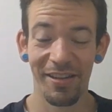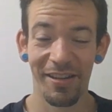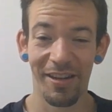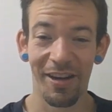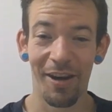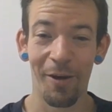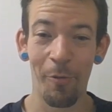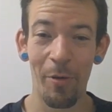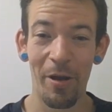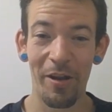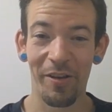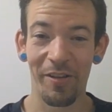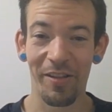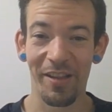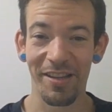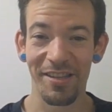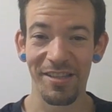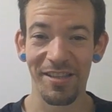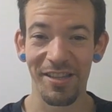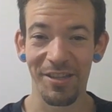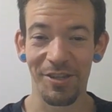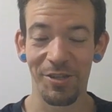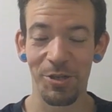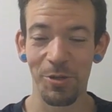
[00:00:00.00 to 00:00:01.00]
Our waiter
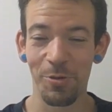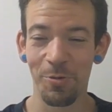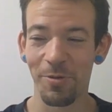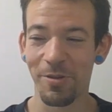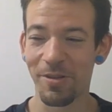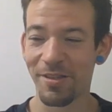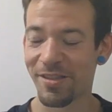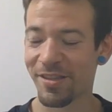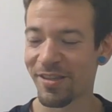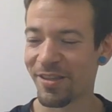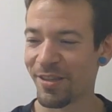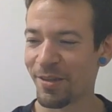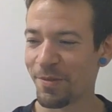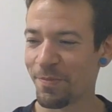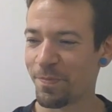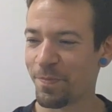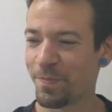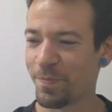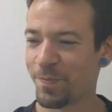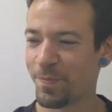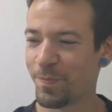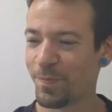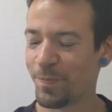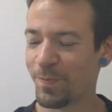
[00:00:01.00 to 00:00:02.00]
last night, she was um,